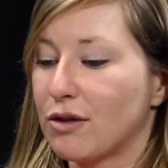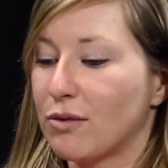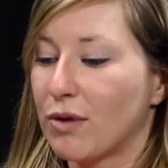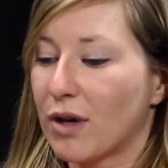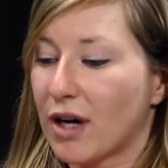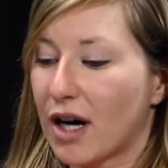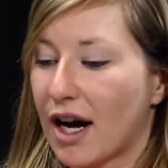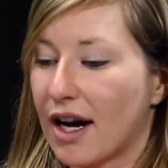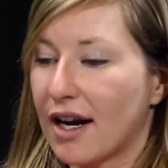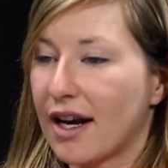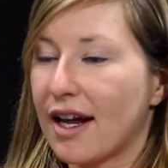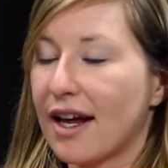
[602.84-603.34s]

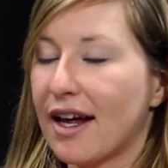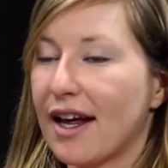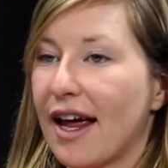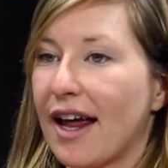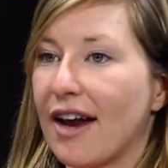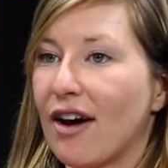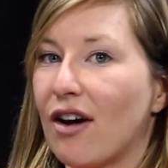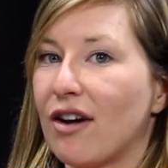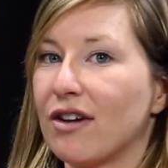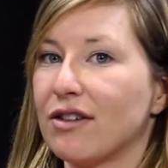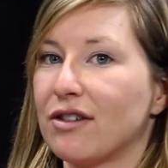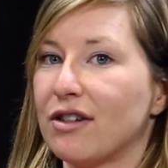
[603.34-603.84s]
work on it,
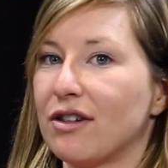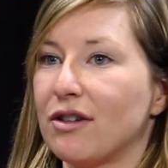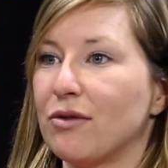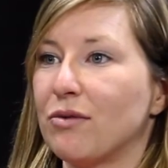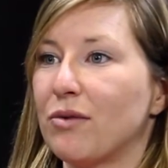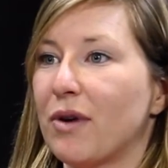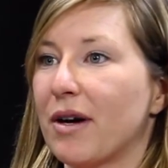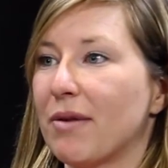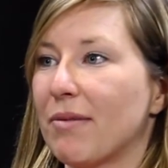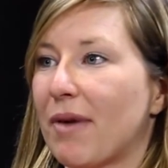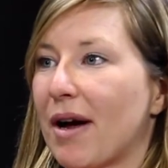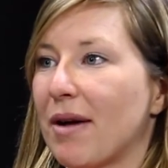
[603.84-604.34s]
and also
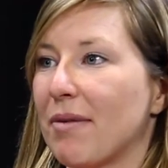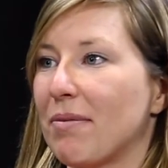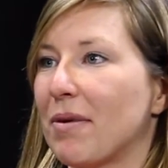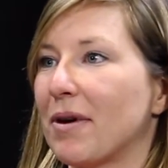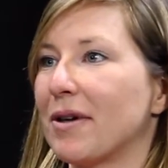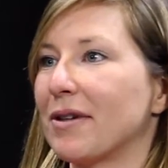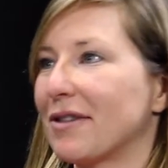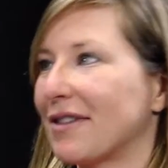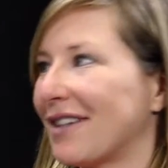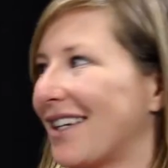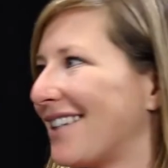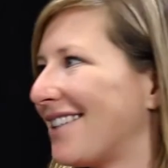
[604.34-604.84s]
where am I
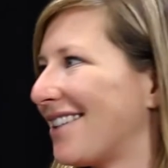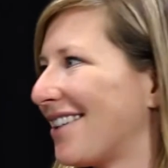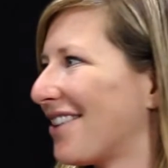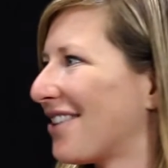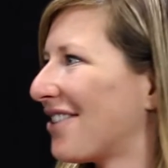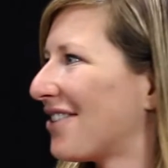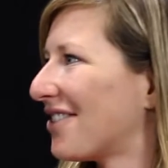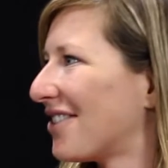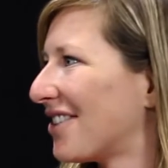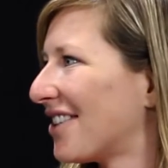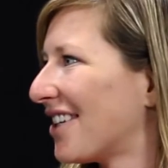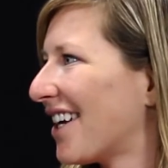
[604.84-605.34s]
personalizing the
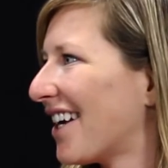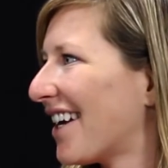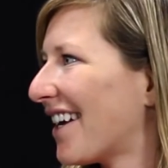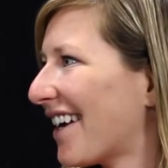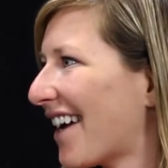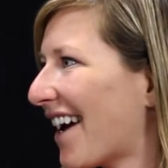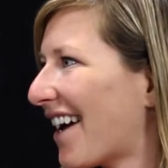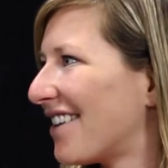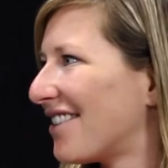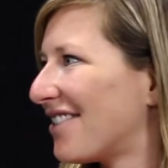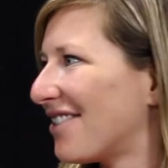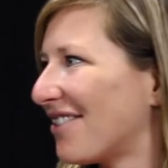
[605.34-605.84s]
learning,
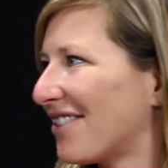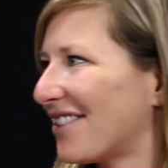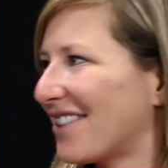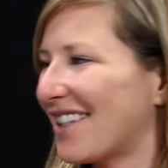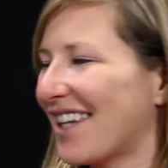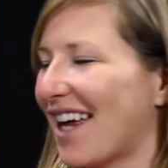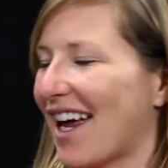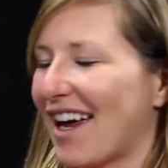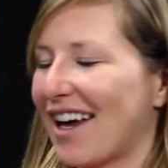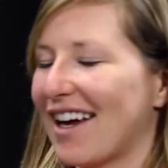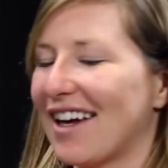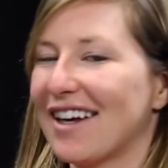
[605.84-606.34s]
as you were
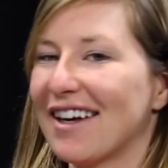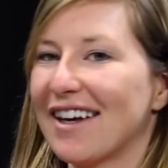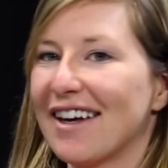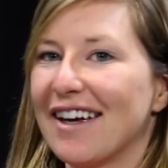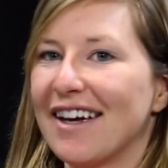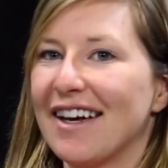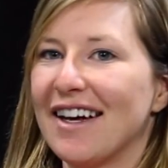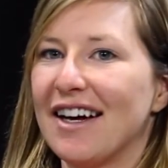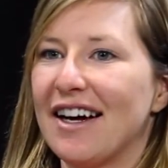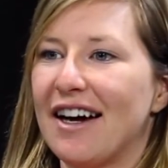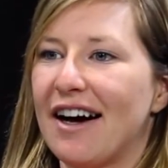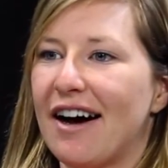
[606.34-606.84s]
saying.
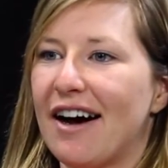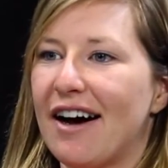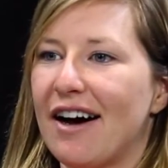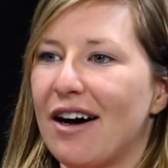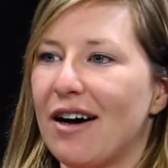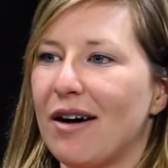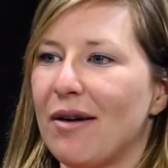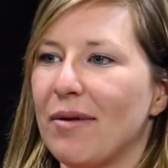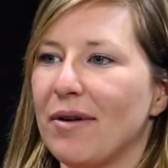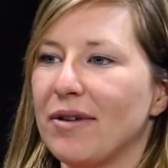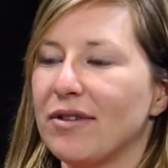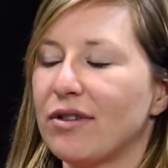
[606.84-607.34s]

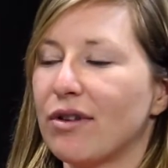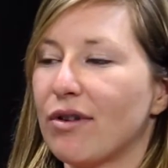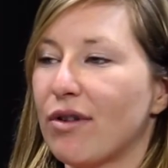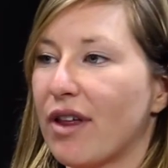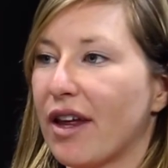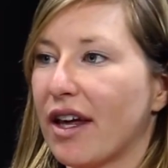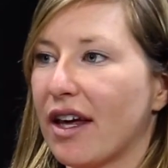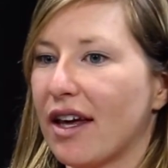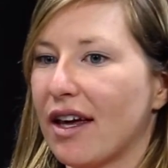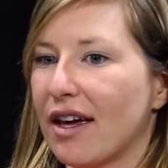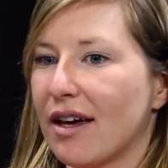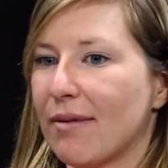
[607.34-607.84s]
And so
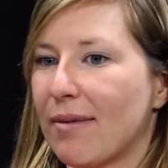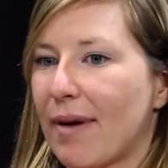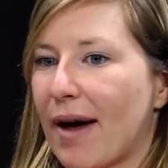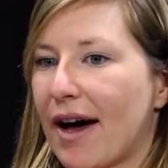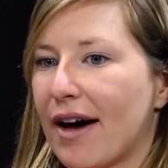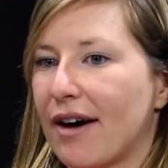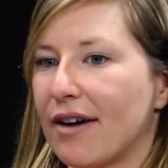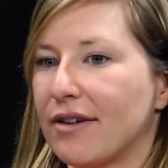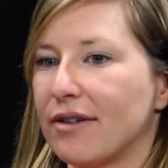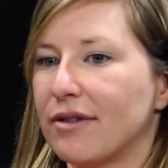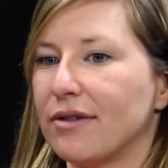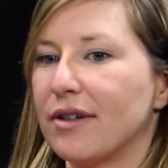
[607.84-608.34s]
thinking
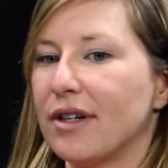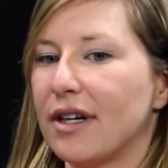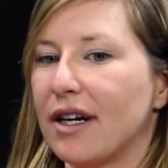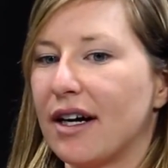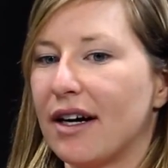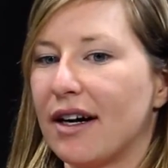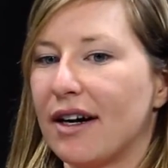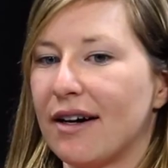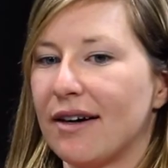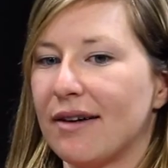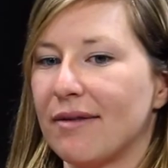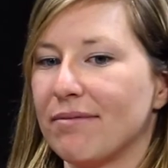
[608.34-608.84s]
about
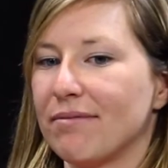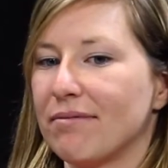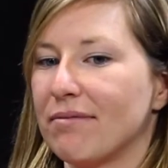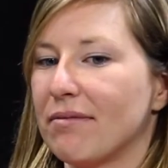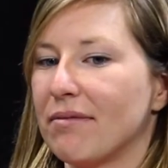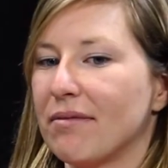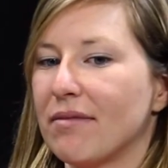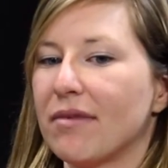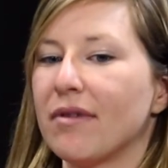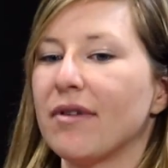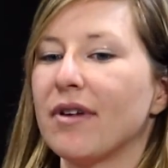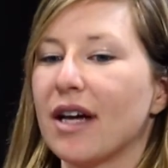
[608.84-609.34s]

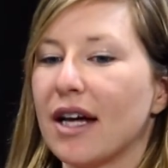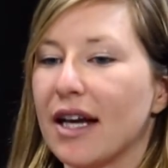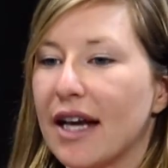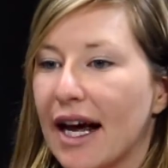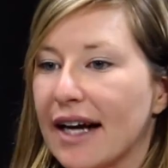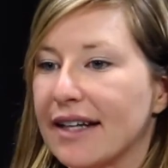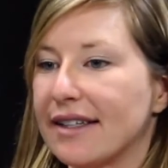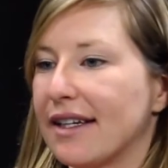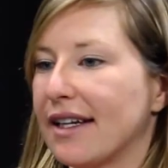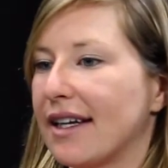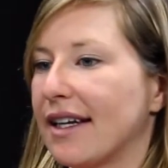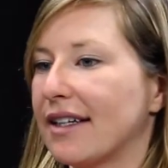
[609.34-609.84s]

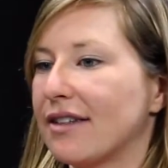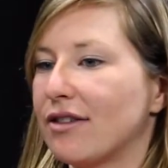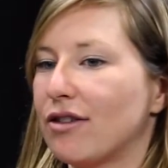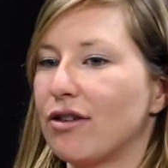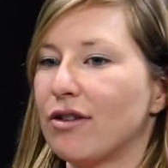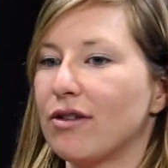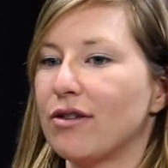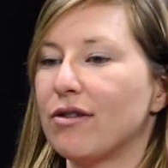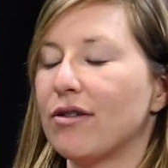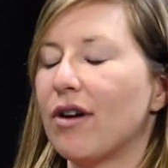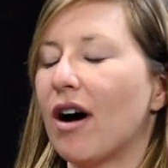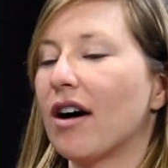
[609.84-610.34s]
connecting it
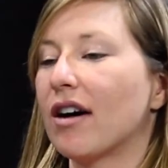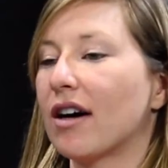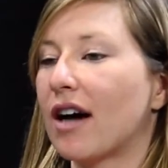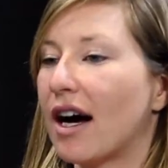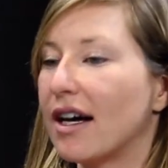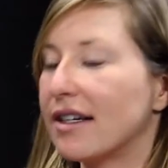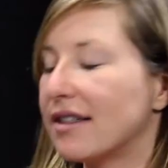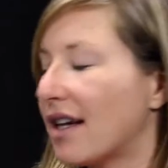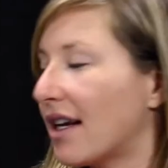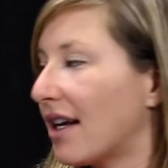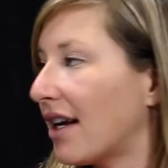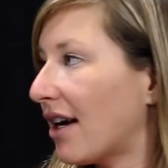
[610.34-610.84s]
to our
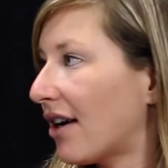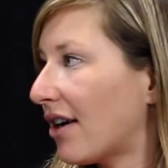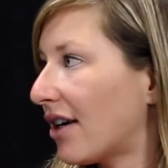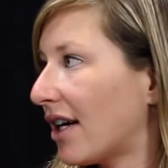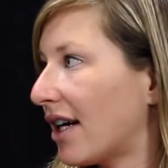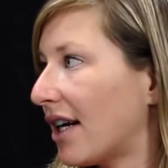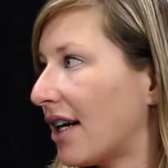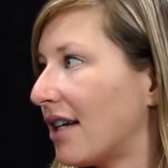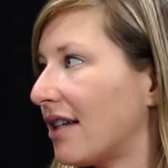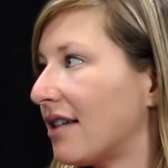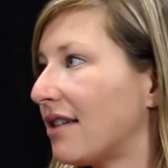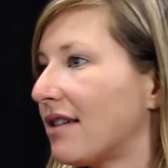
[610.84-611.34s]
content
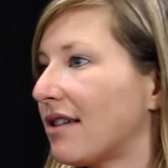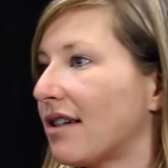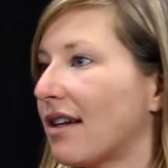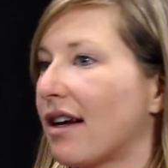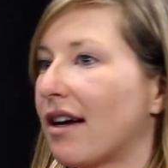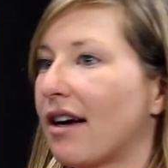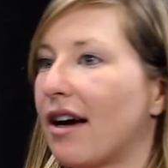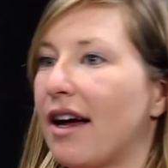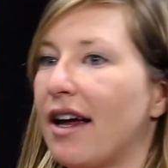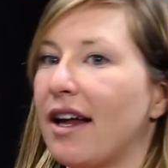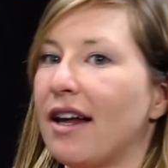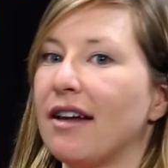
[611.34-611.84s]
areas
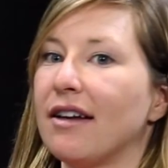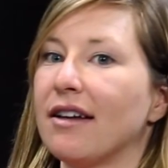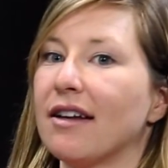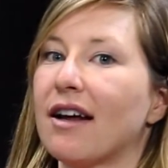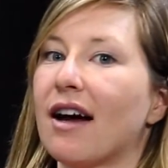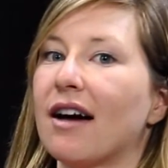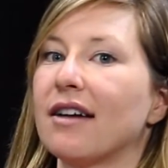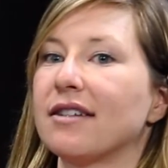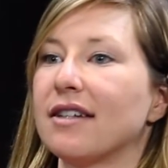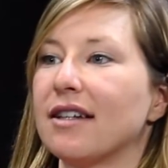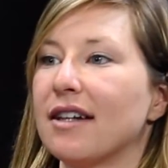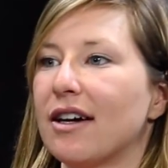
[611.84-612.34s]
and
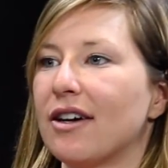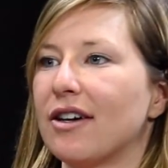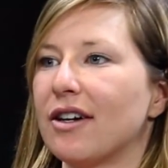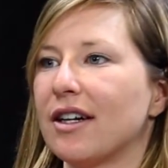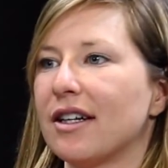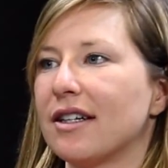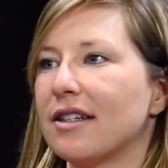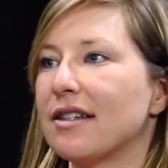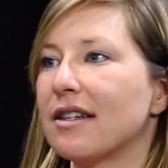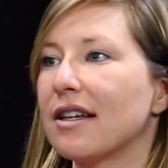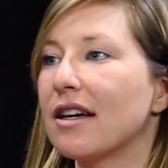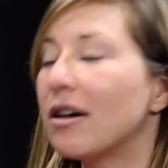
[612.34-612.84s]
content
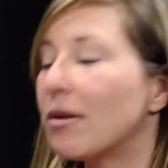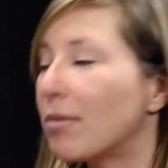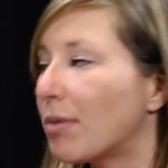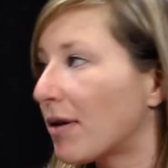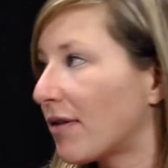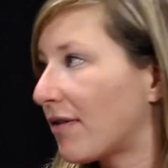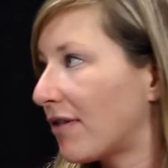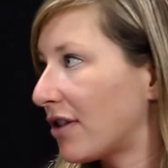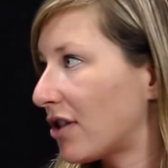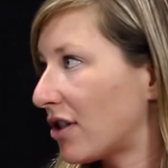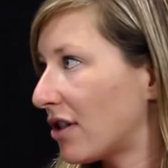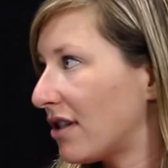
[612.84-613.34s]
area skill
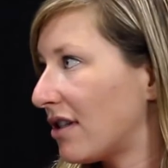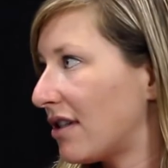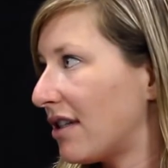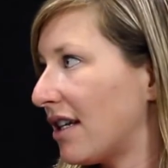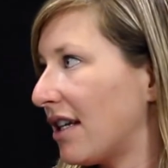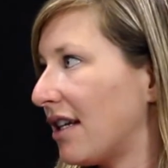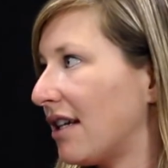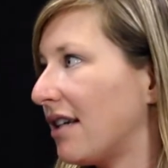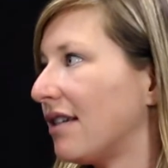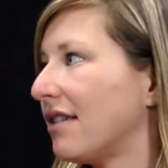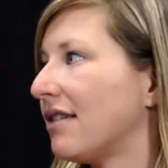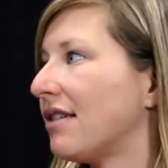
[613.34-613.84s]

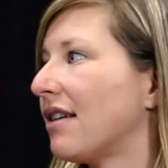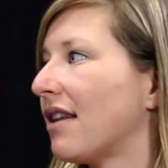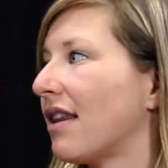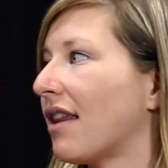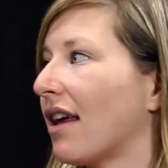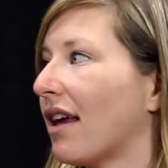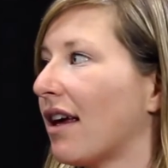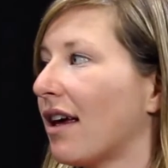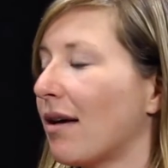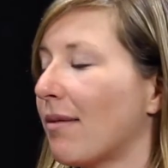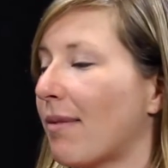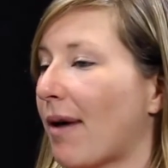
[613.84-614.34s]
proficiencies, and
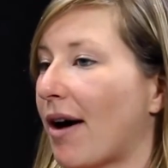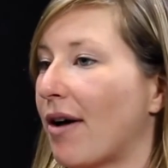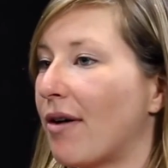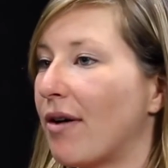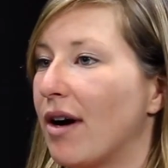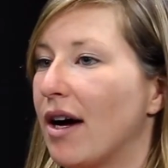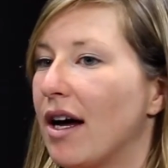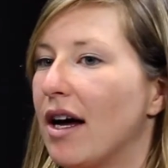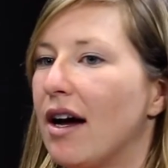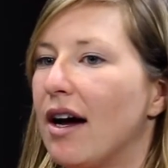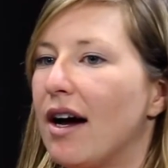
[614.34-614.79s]
thinking about